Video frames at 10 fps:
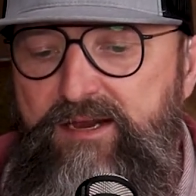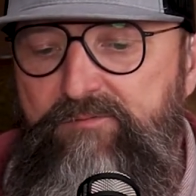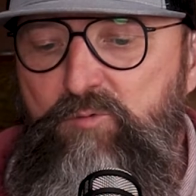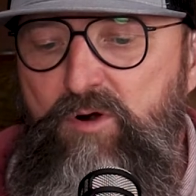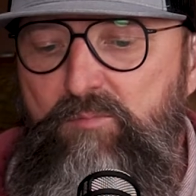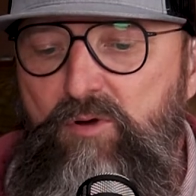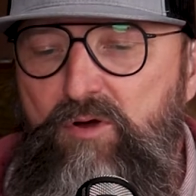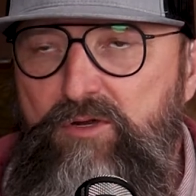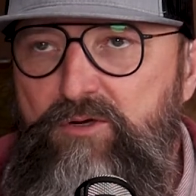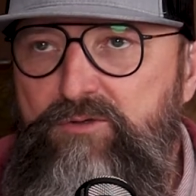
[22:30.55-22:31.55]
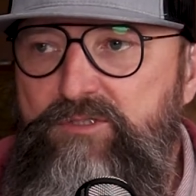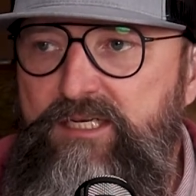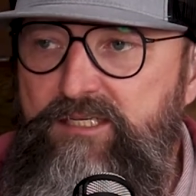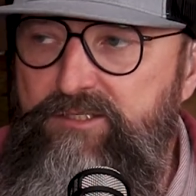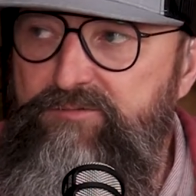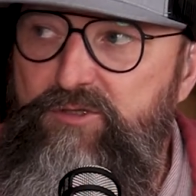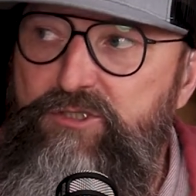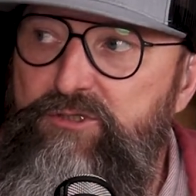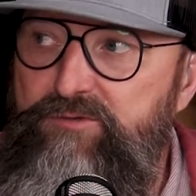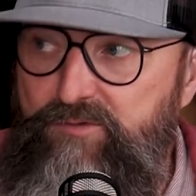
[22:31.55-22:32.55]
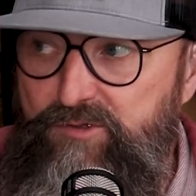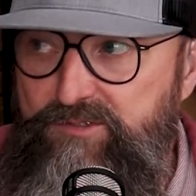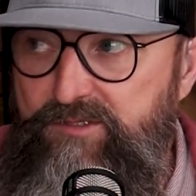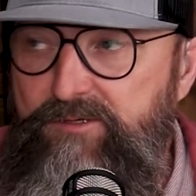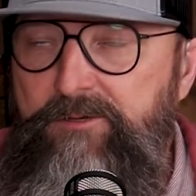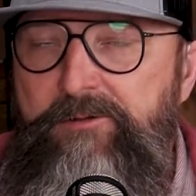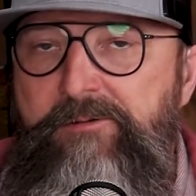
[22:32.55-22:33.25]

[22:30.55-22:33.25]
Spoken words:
everywhere Paul goes, he looks for the Jews first. Mm.